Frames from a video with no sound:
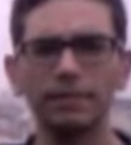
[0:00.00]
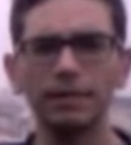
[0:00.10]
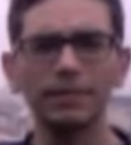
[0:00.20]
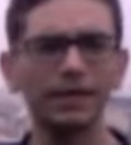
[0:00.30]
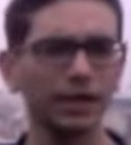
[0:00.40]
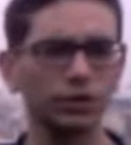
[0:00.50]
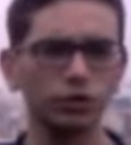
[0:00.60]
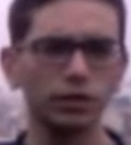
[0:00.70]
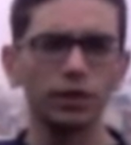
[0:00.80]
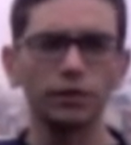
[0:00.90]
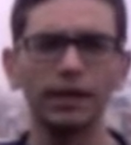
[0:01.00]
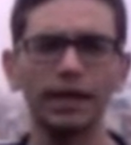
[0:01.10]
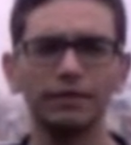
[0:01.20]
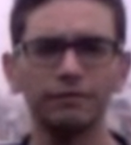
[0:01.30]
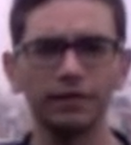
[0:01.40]
application in the real
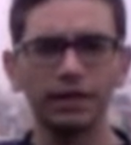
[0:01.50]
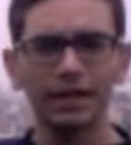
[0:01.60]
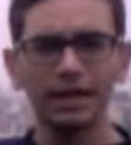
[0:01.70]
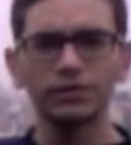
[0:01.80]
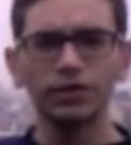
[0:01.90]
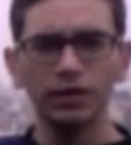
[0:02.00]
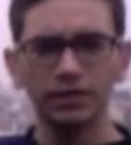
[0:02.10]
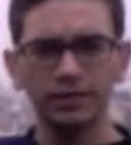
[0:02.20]
life. Let's start.